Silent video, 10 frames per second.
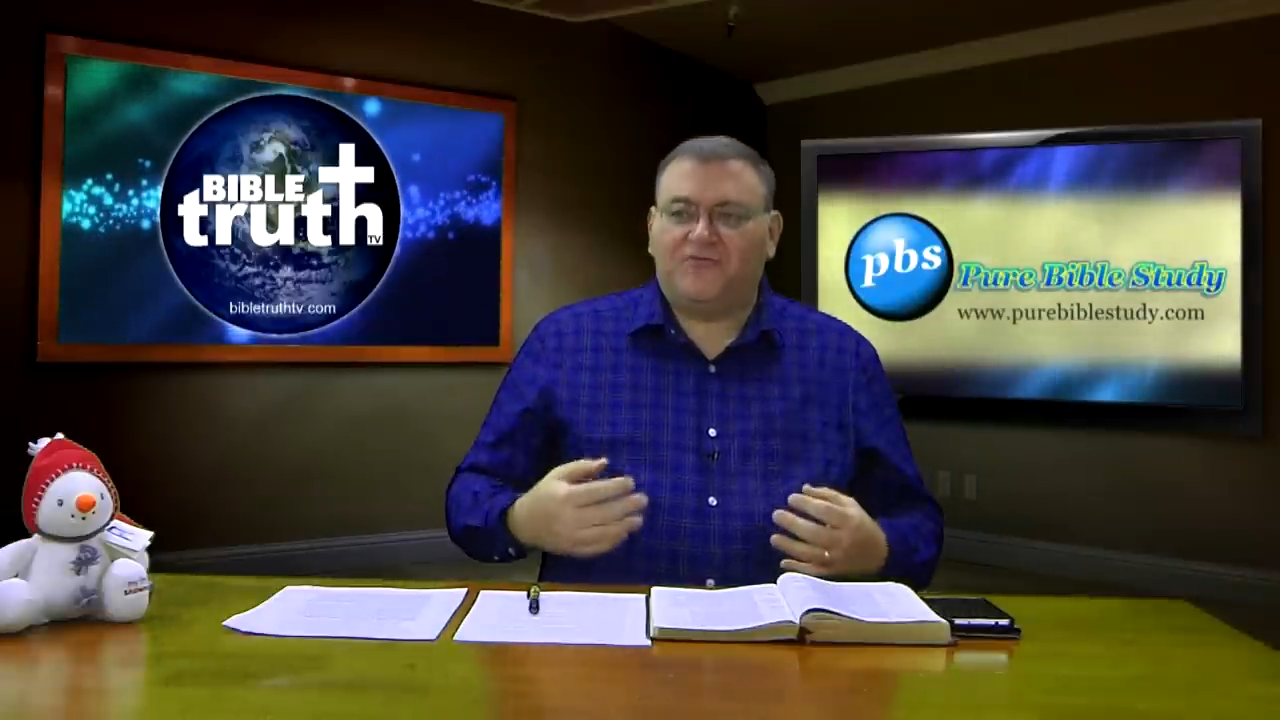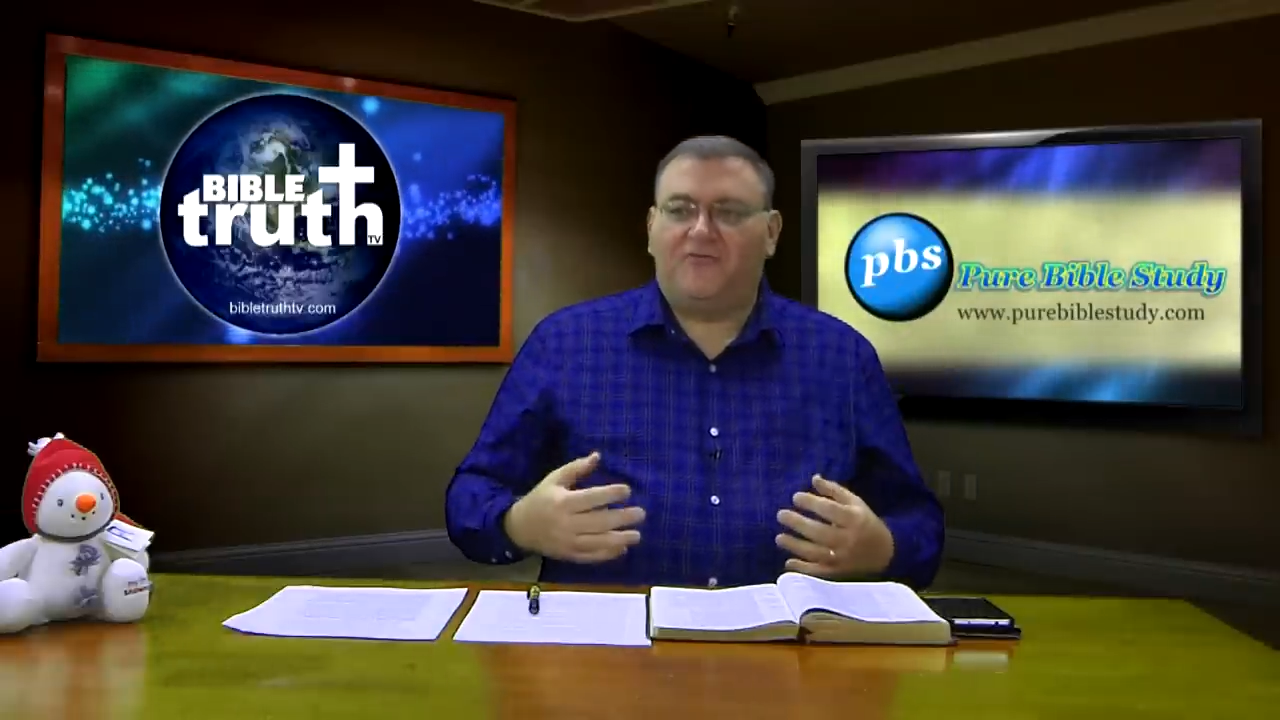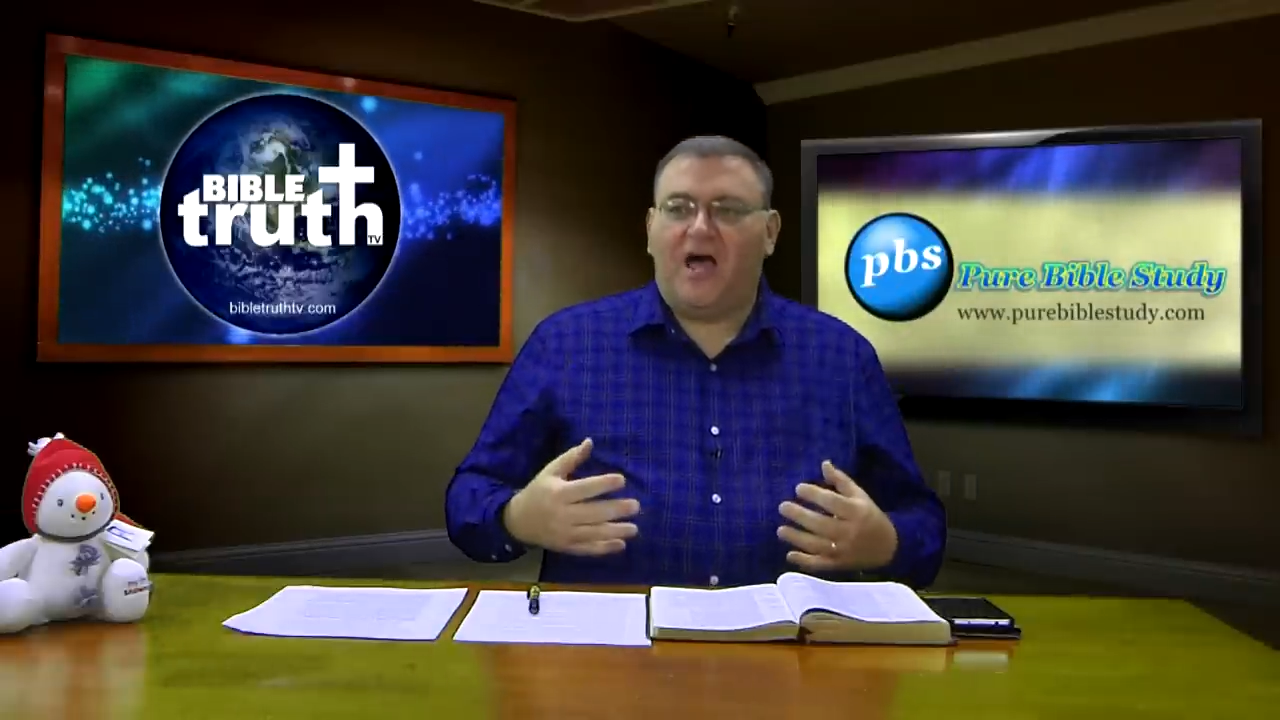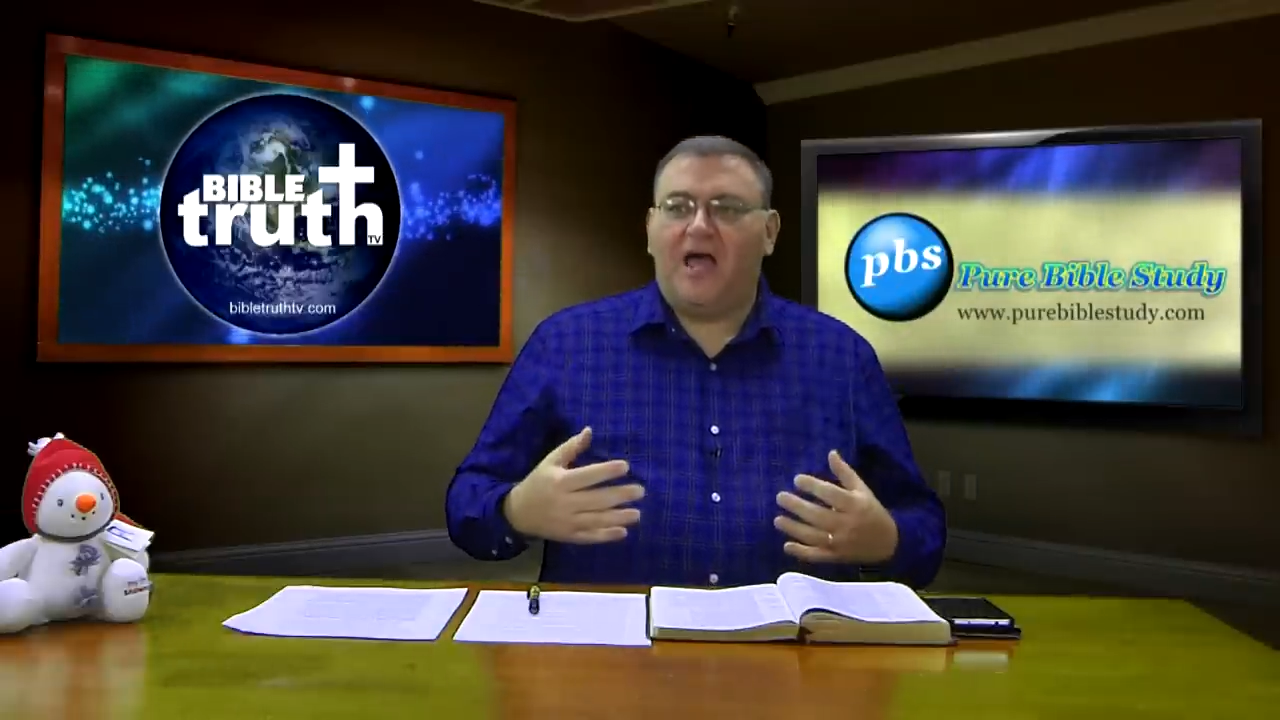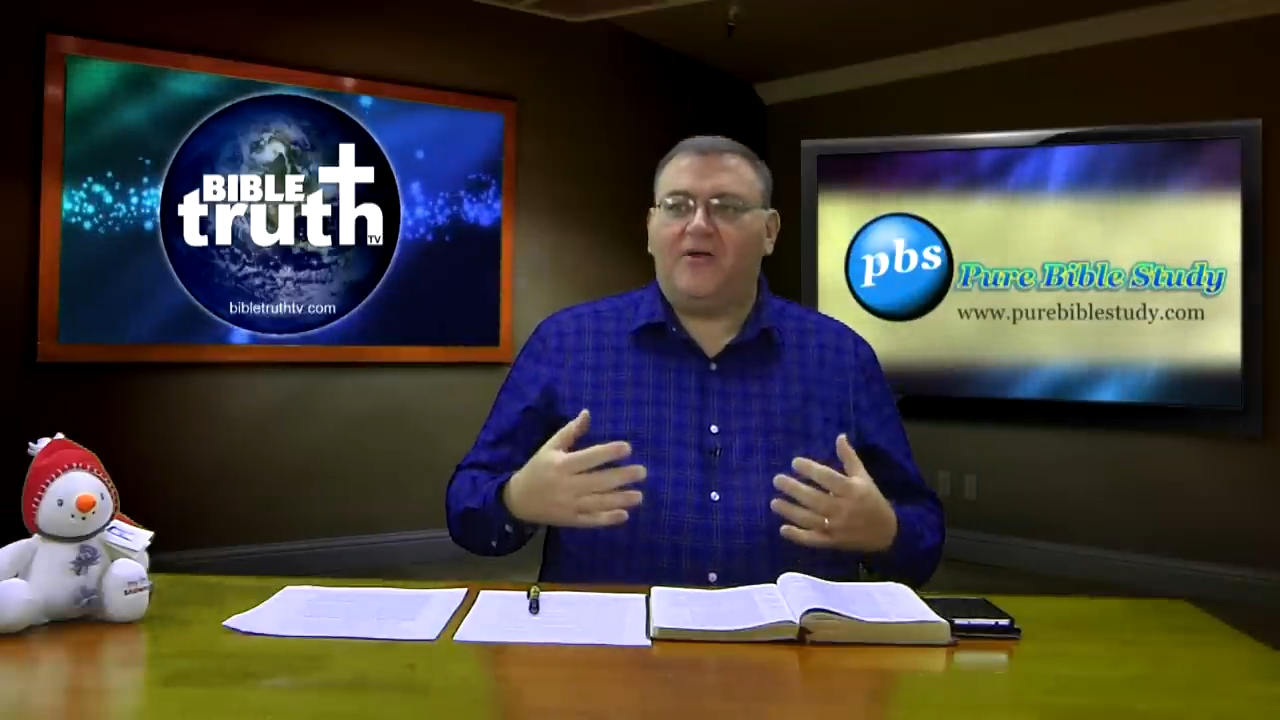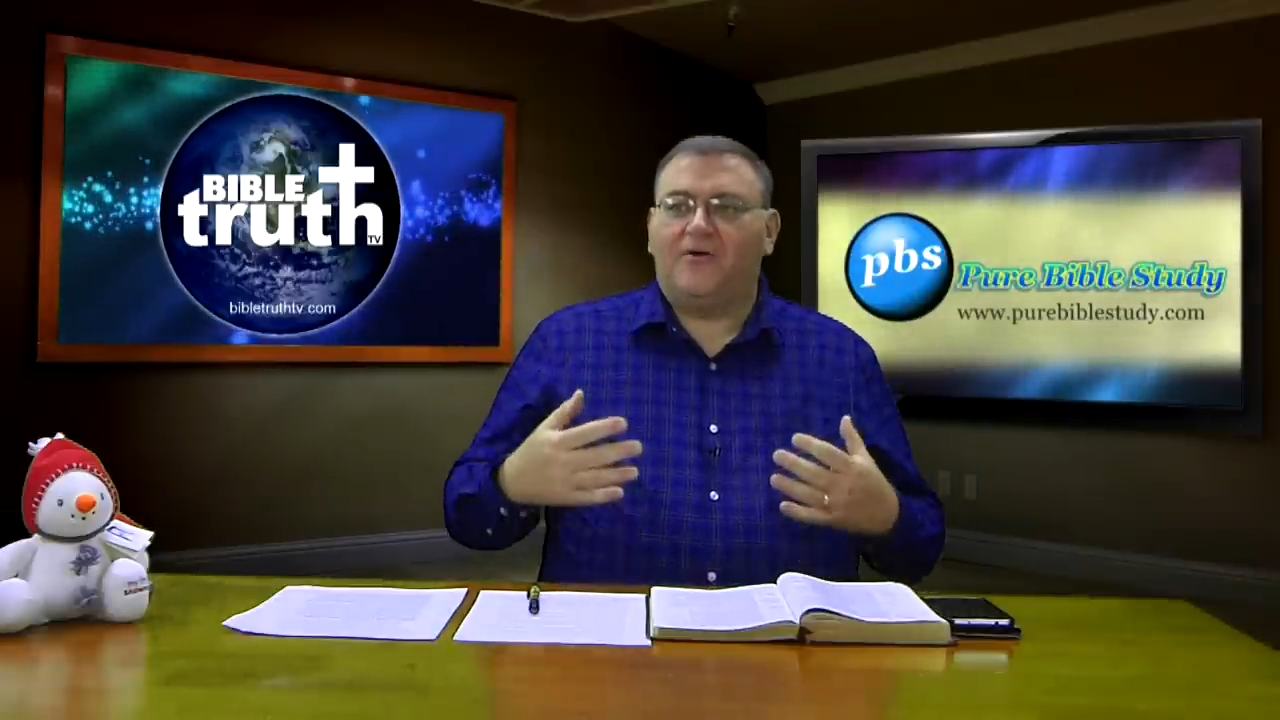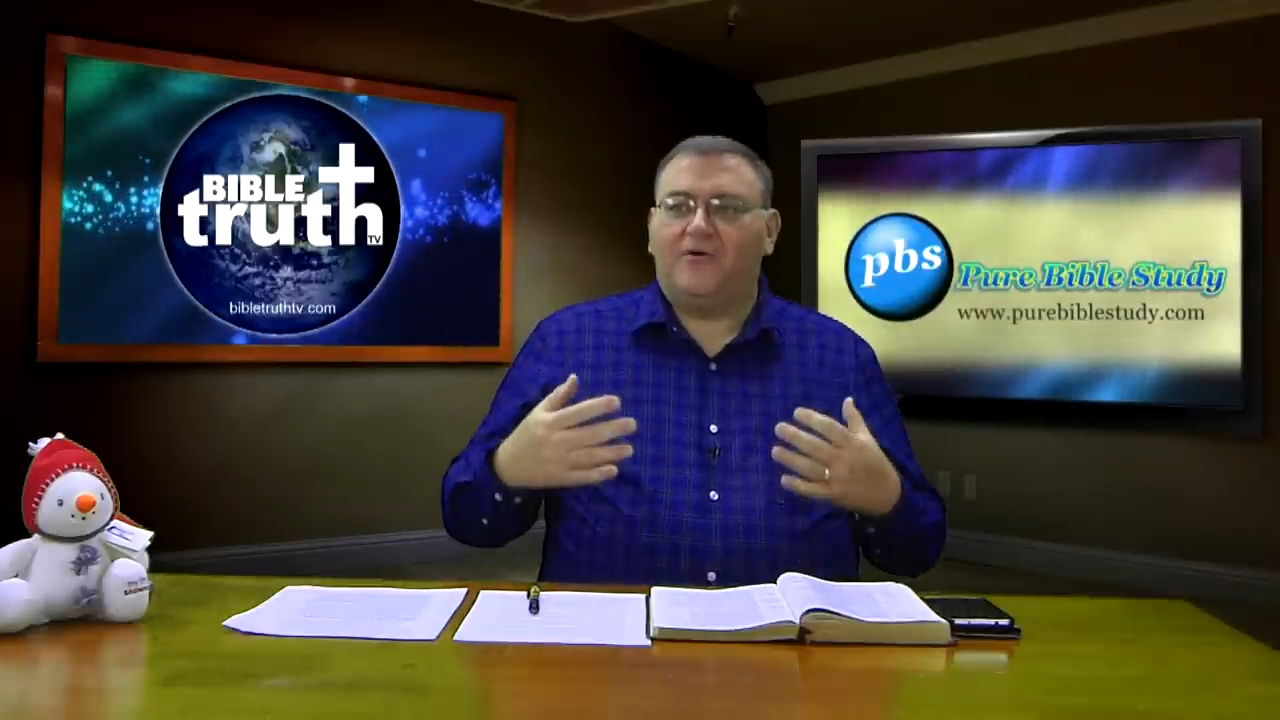fire